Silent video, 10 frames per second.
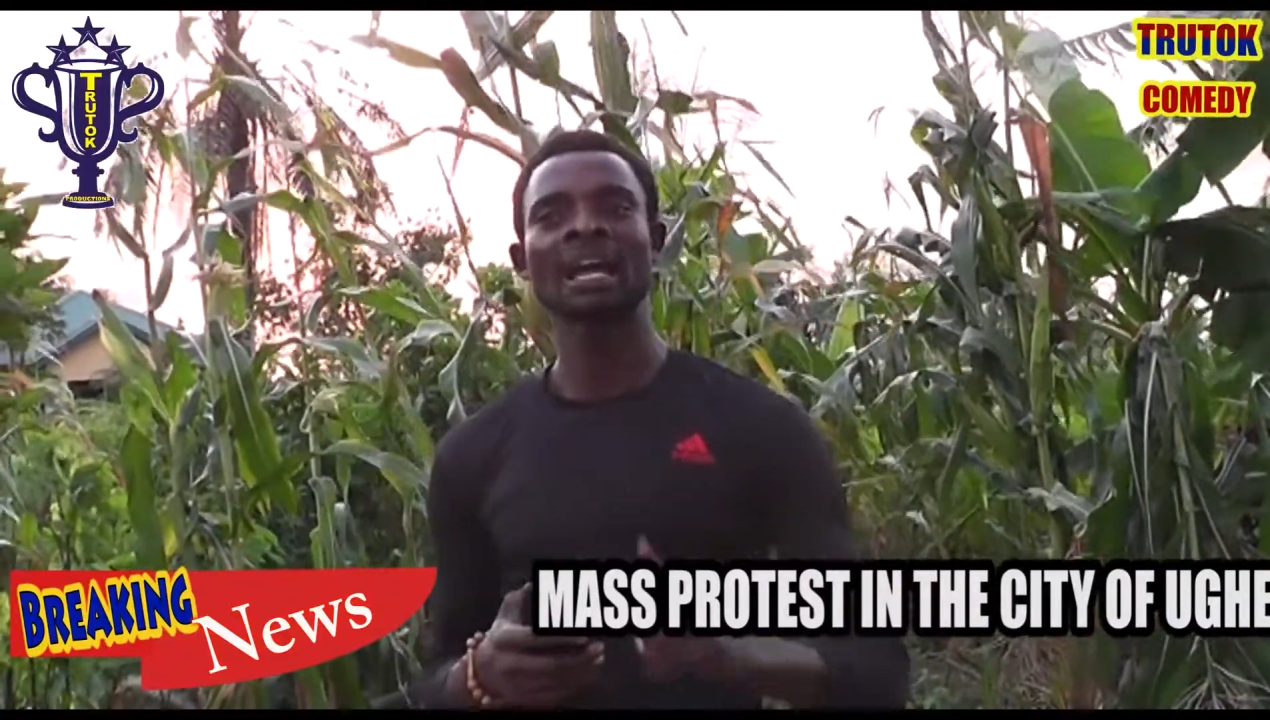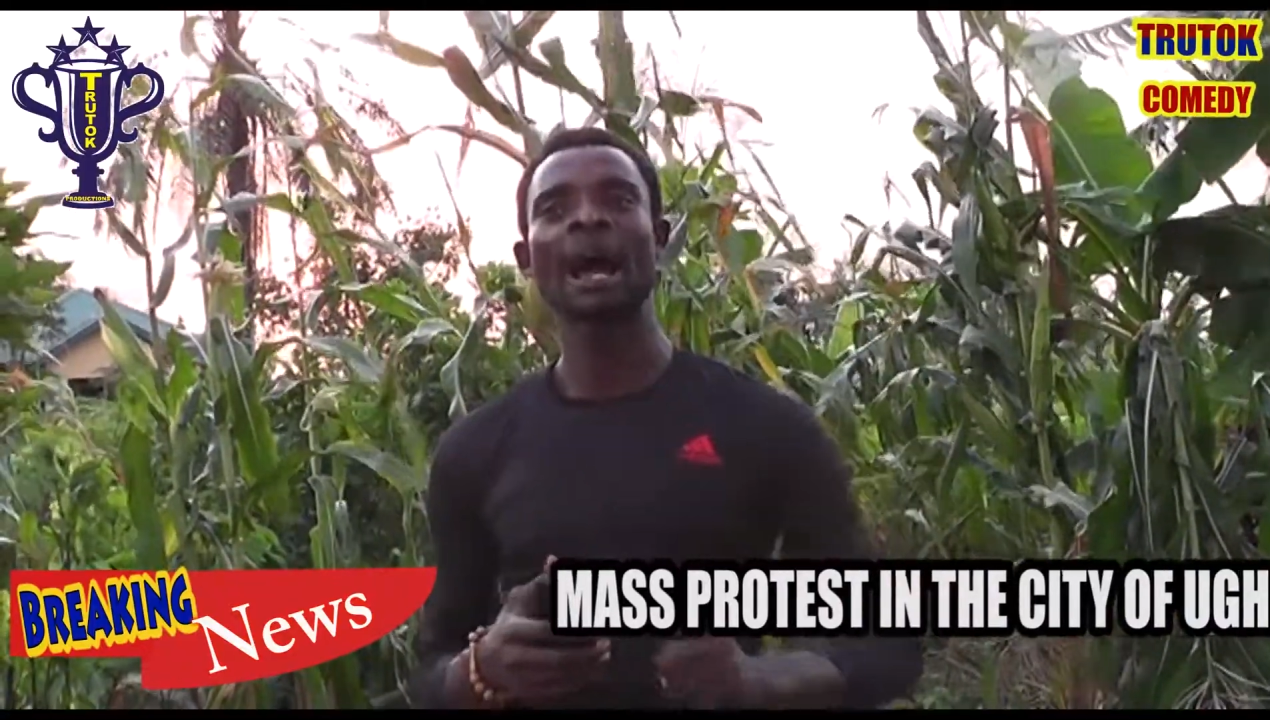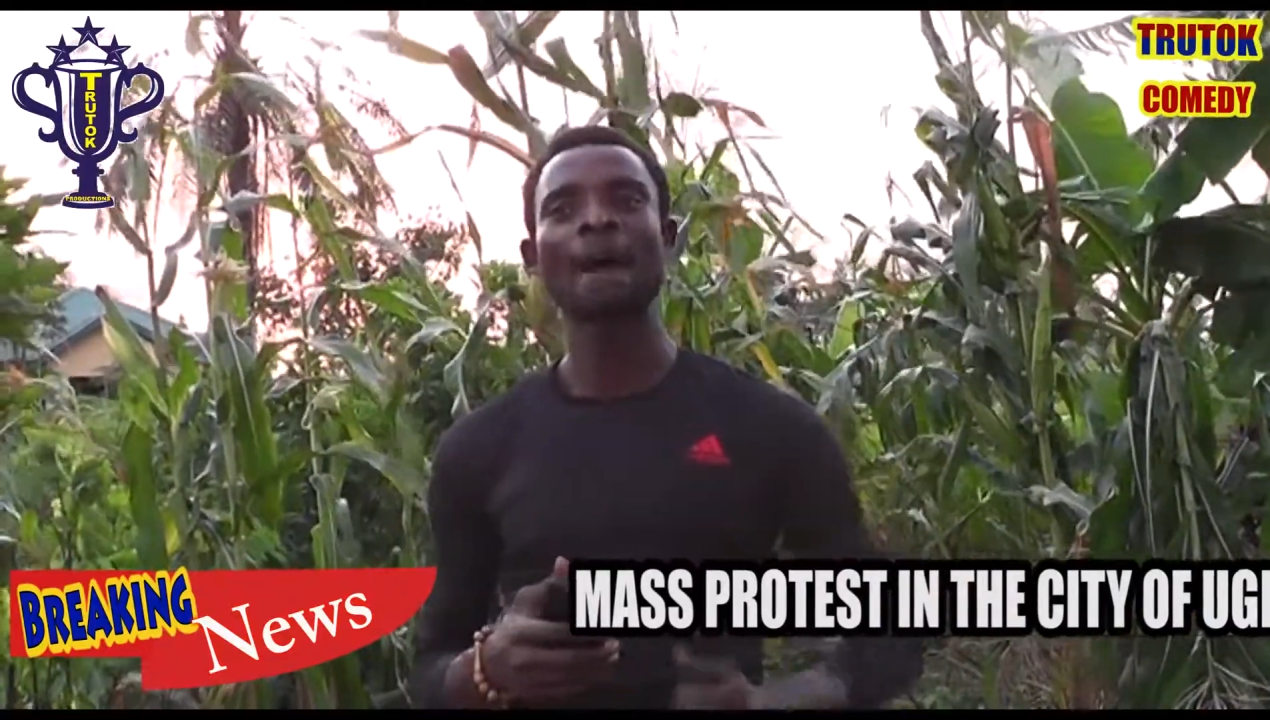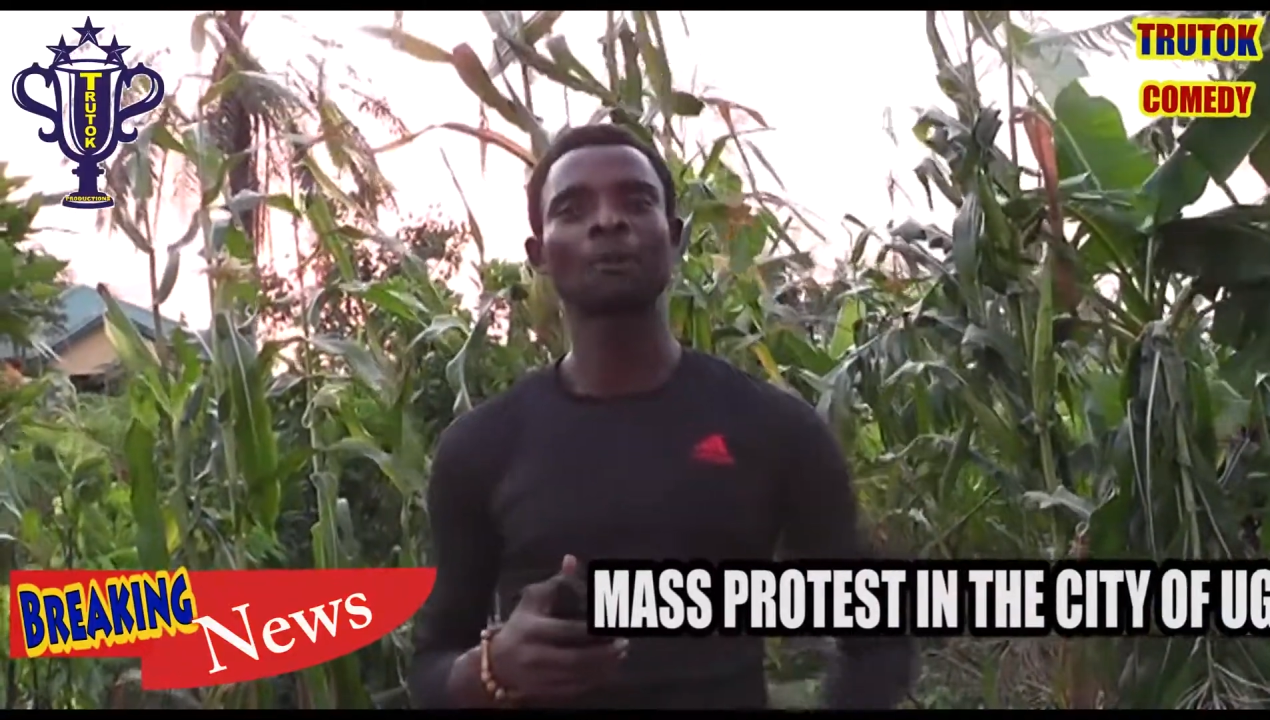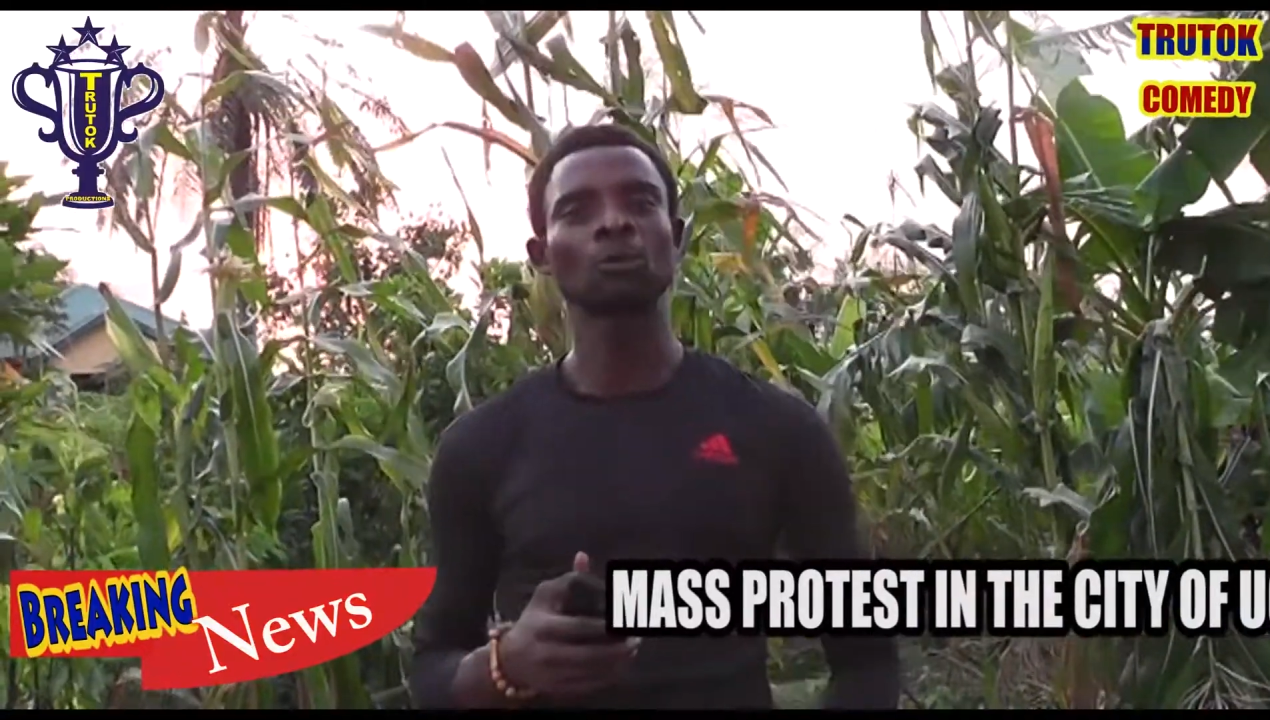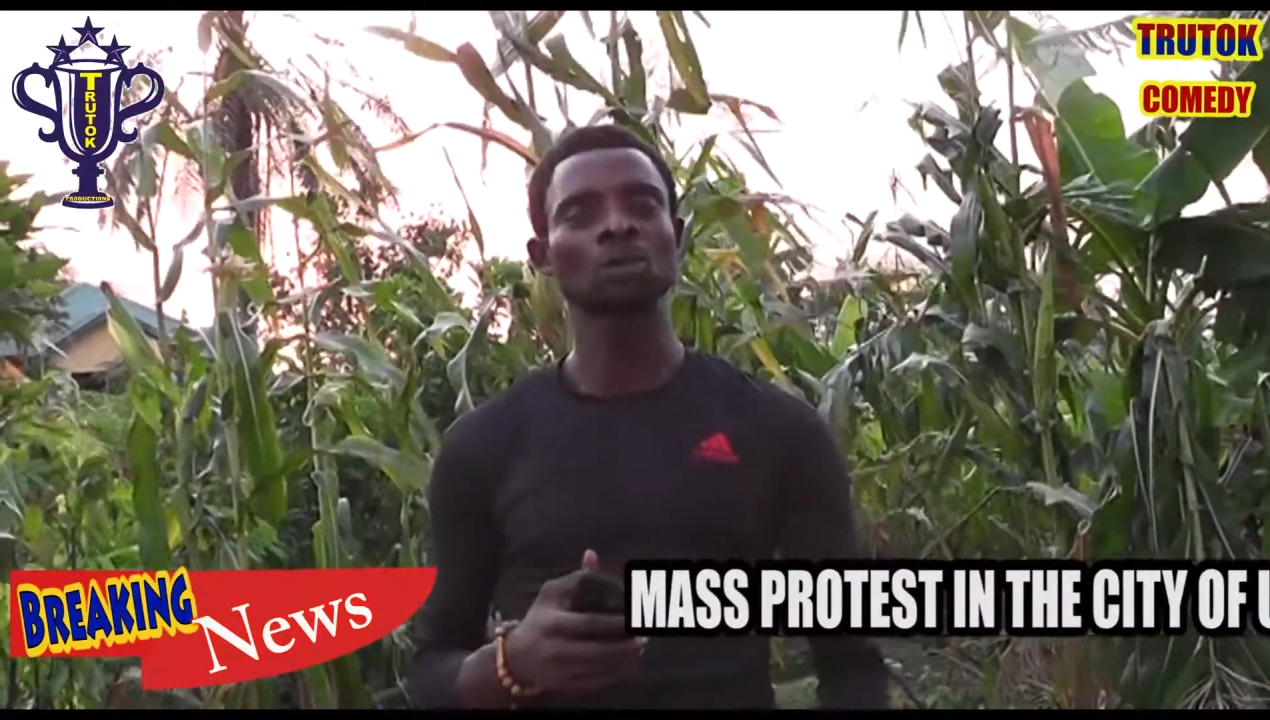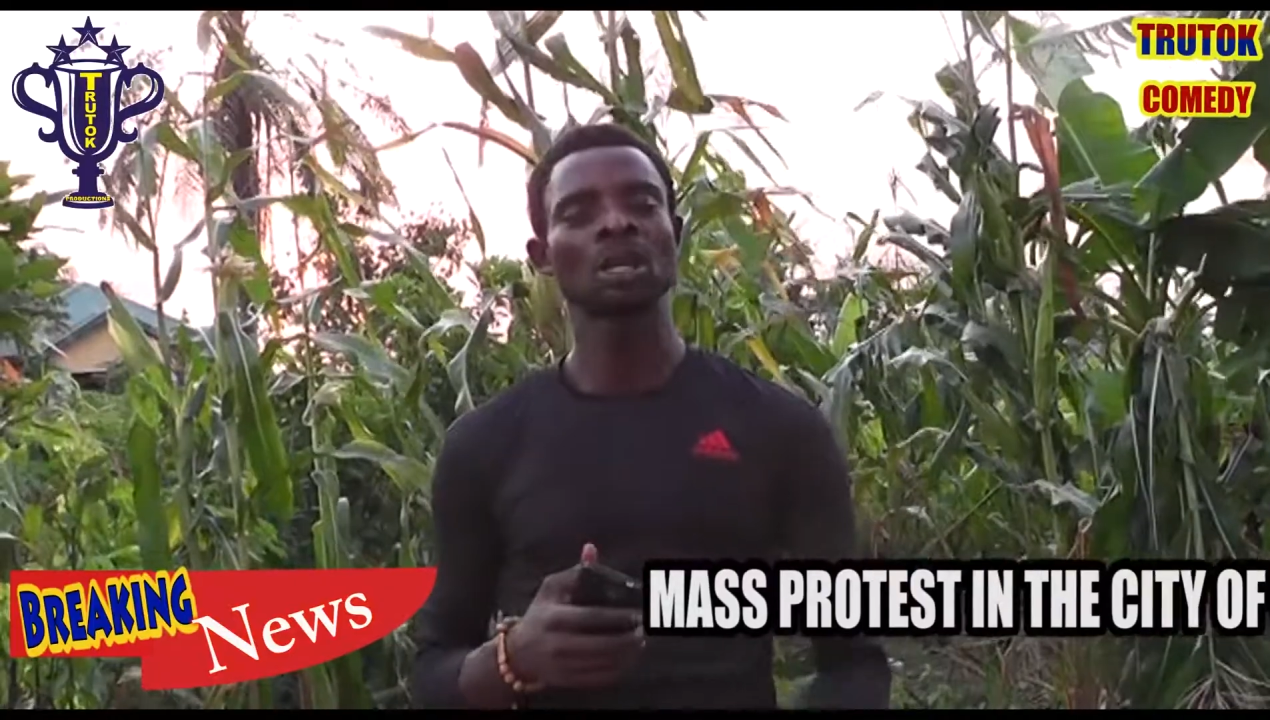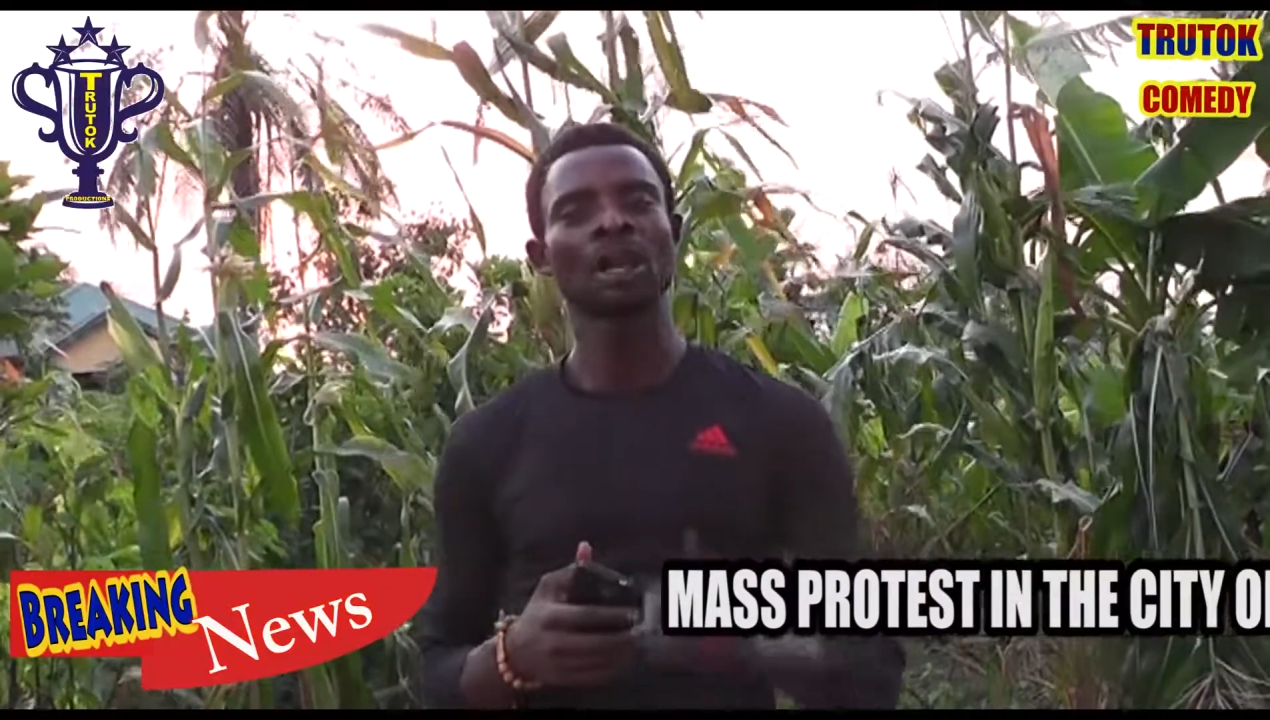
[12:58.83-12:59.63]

happens